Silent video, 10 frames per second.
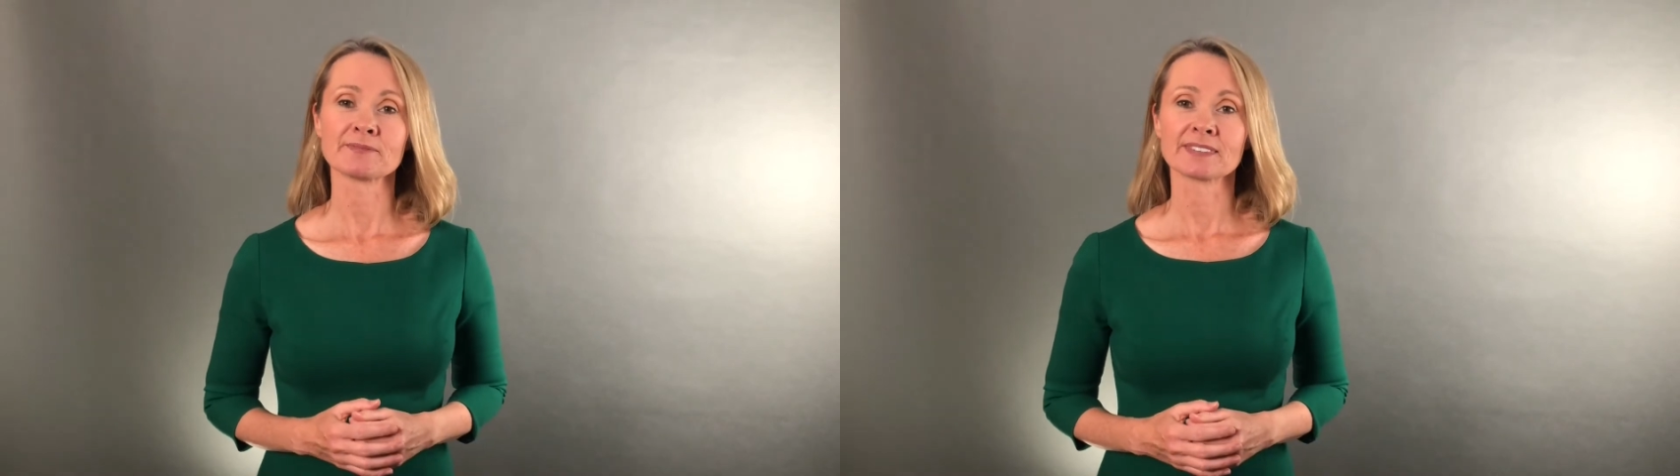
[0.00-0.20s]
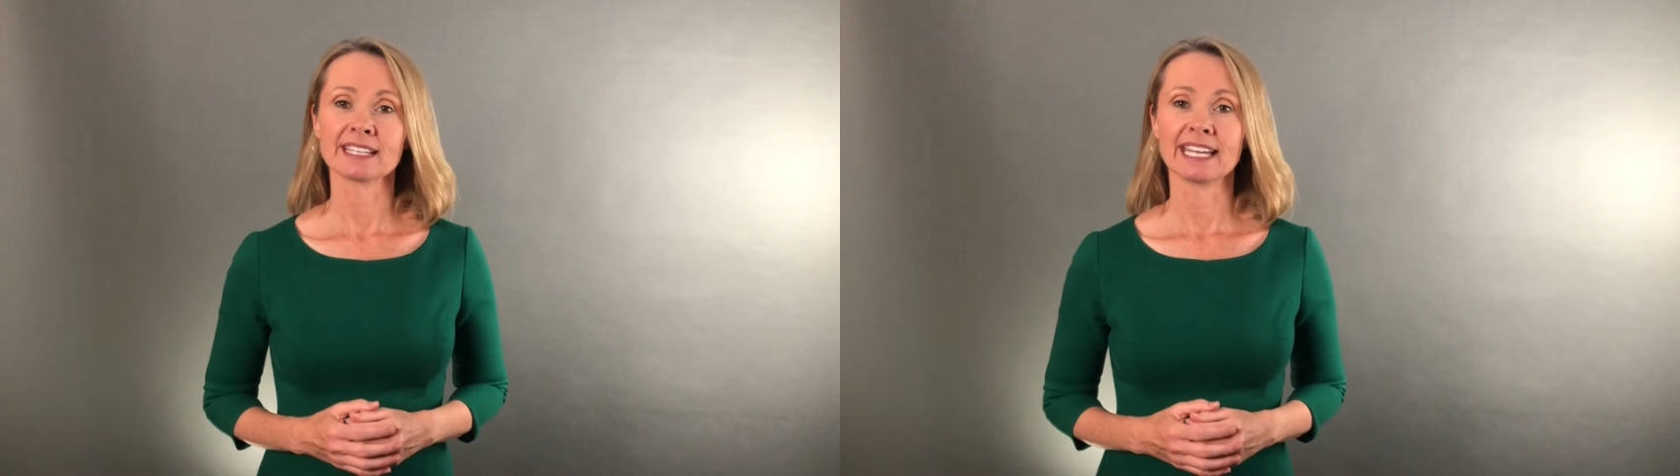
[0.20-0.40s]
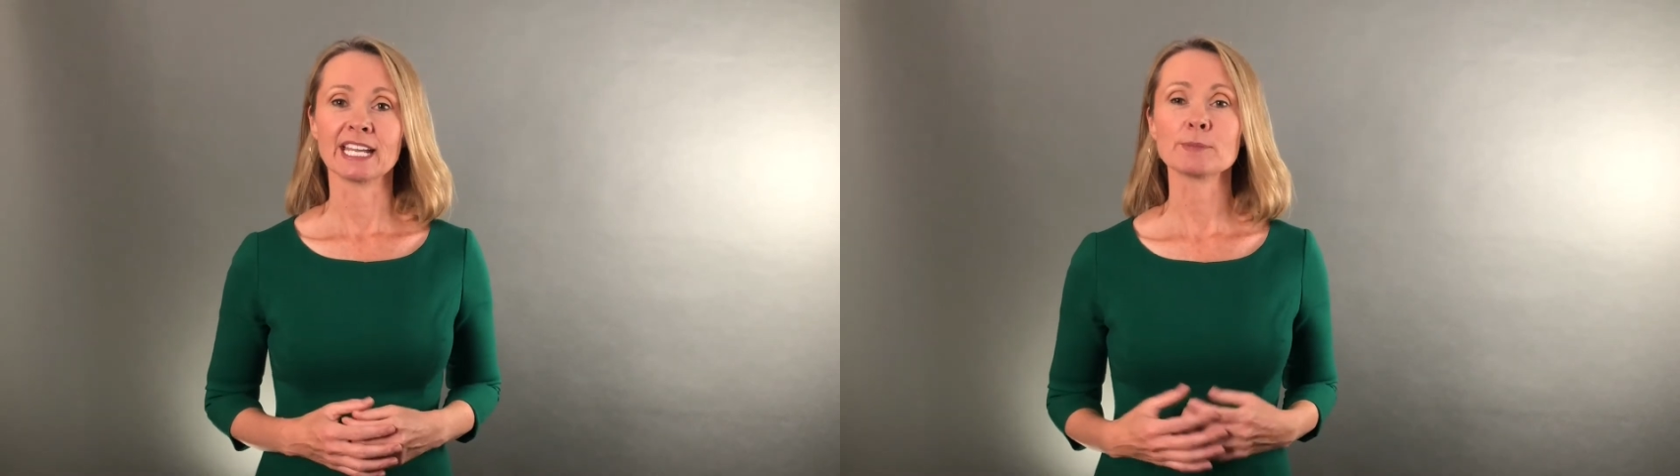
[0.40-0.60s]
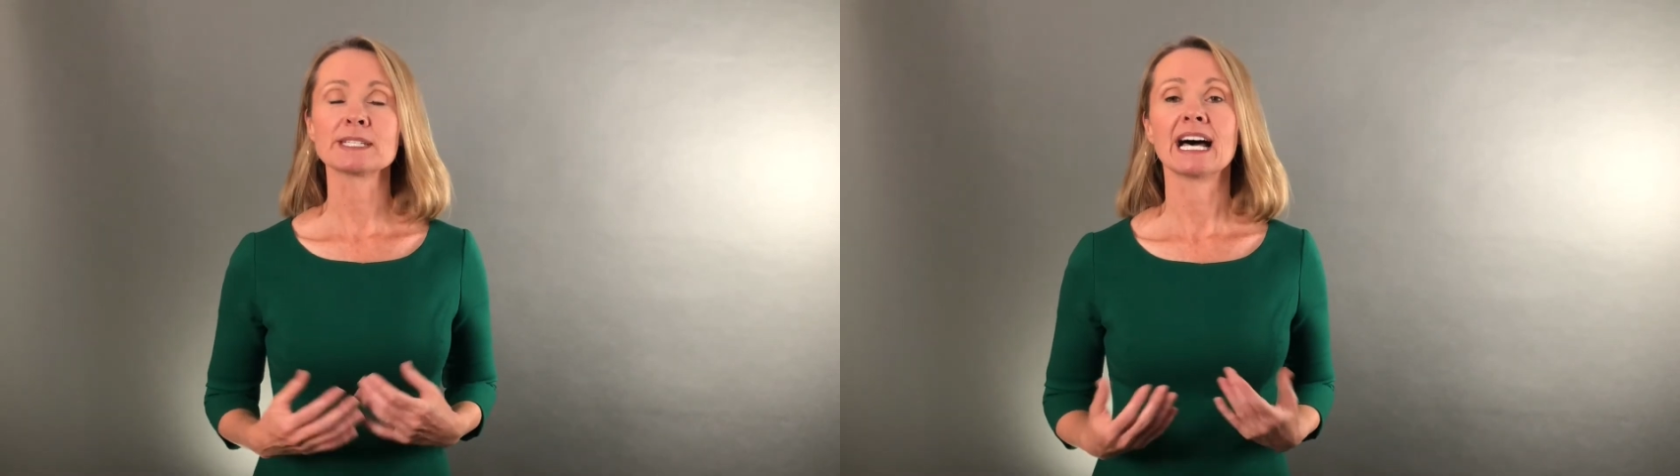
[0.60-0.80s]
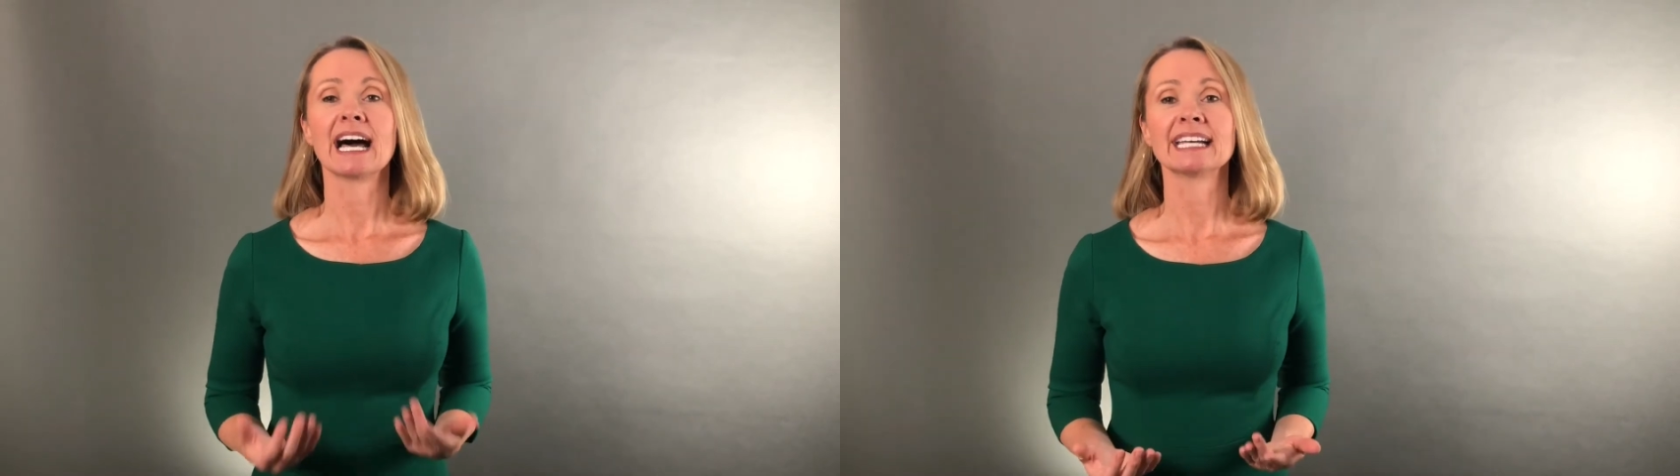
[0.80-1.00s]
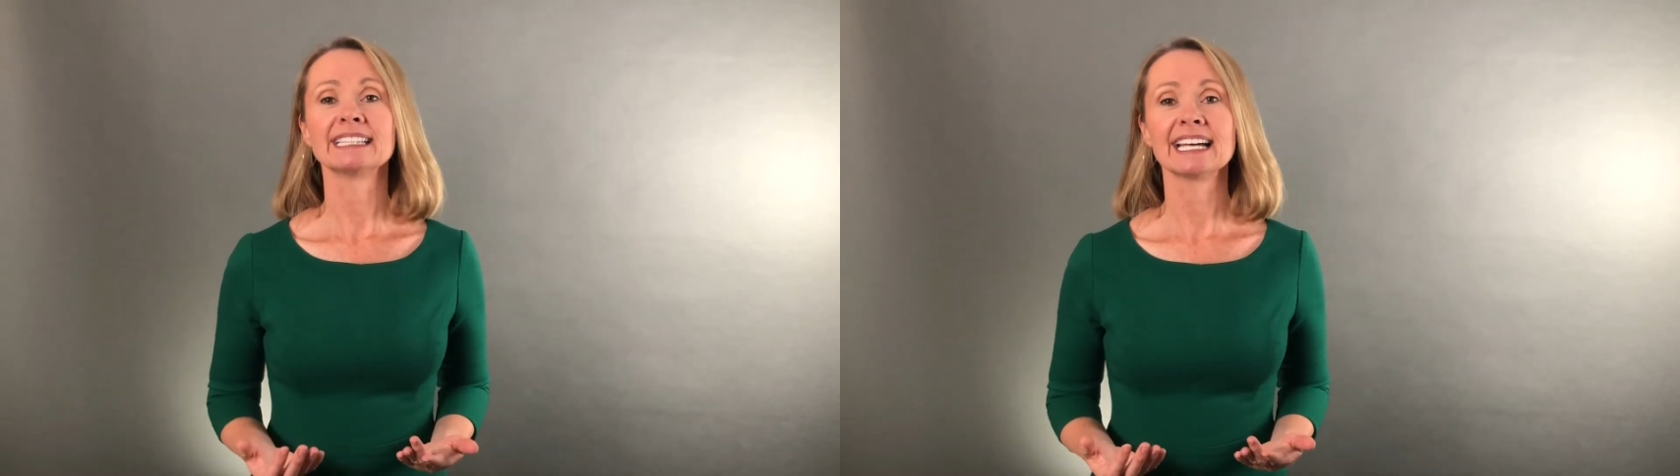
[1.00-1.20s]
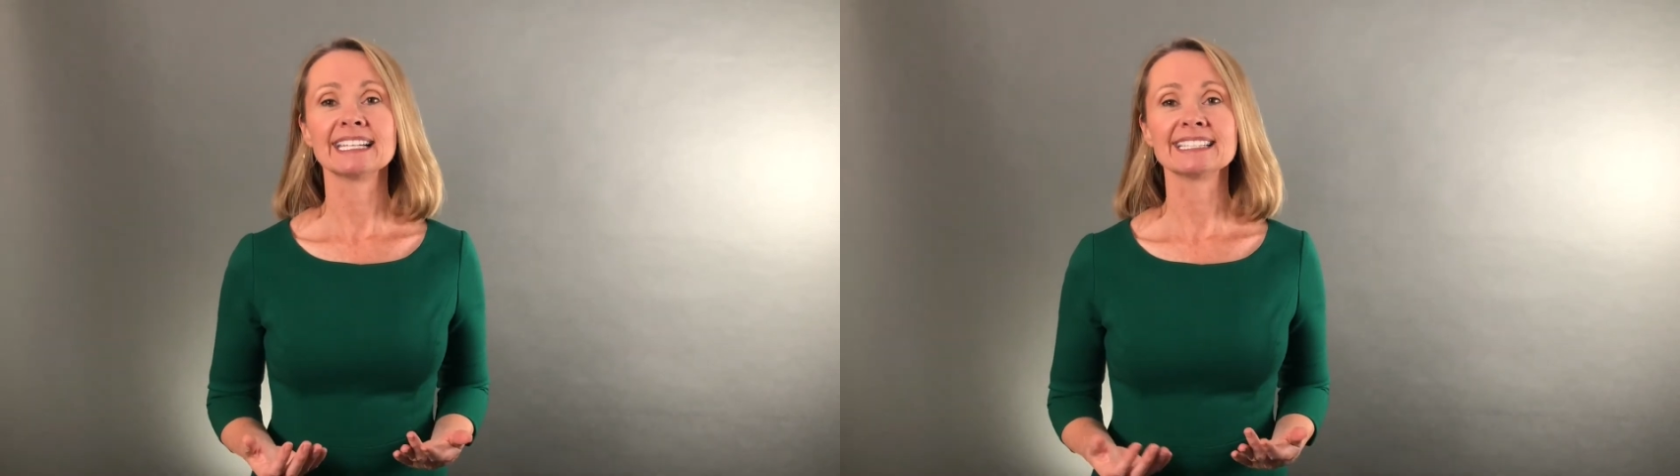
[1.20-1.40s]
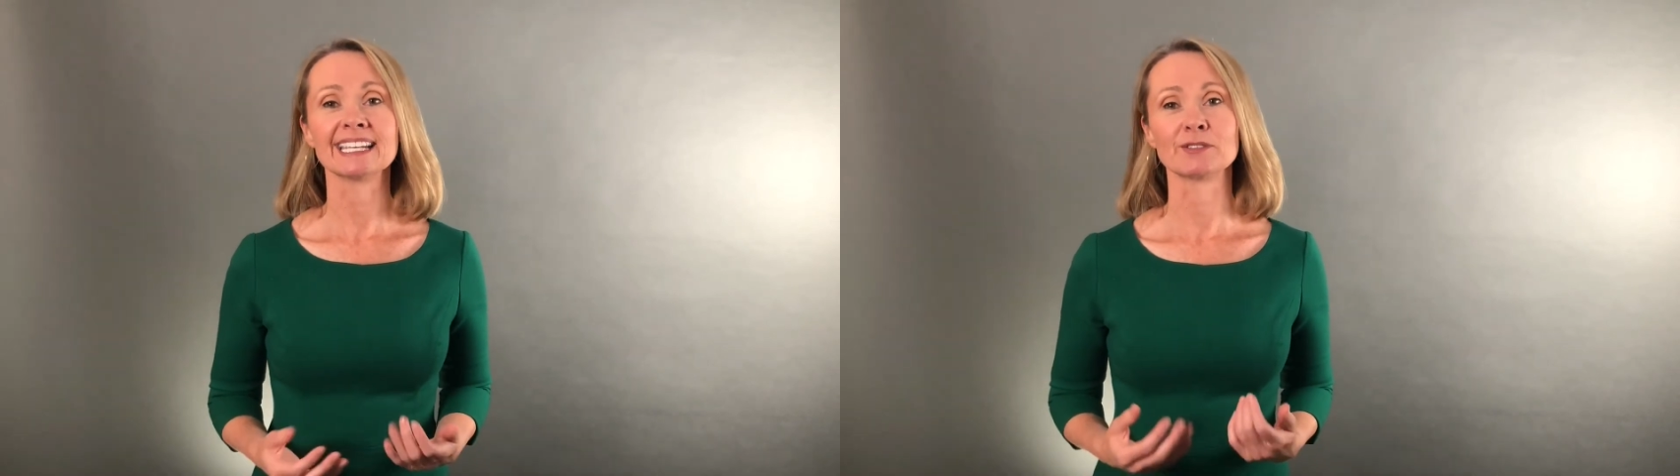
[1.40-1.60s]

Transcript: It helps to highlight and